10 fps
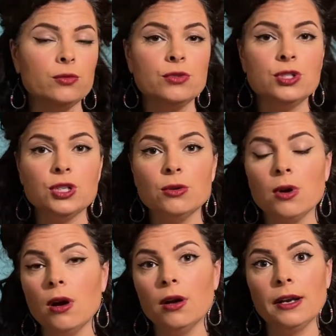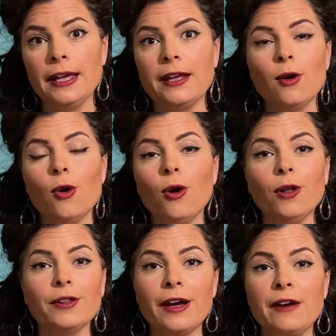do like all
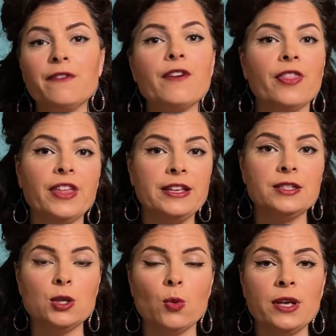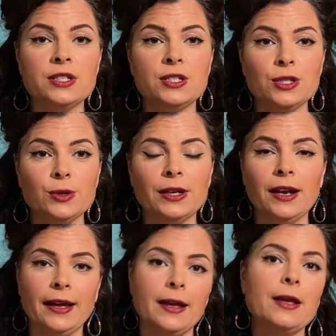the kind of fun things that you want to do, and
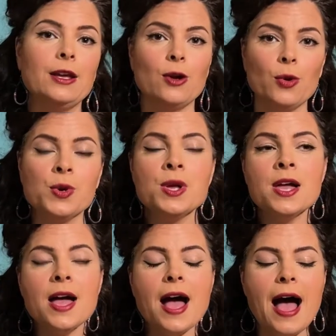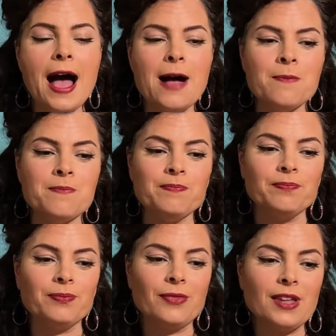
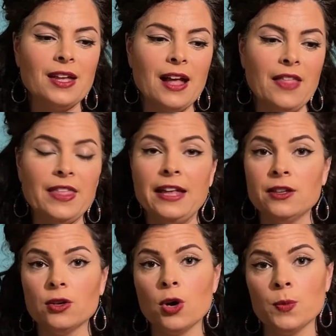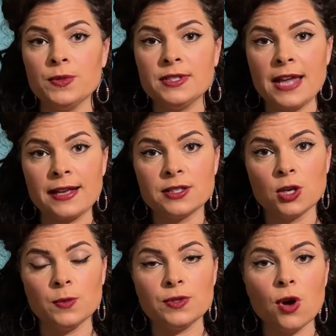and then next
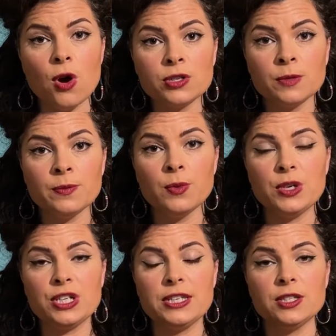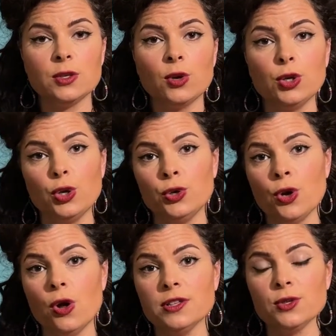comes autumn, which is
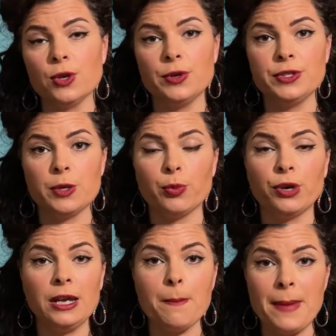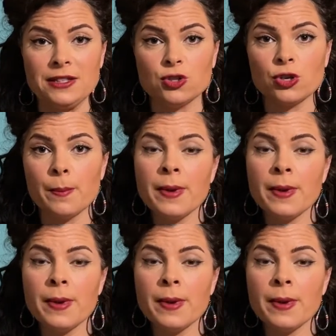also known as your pre-menstruum.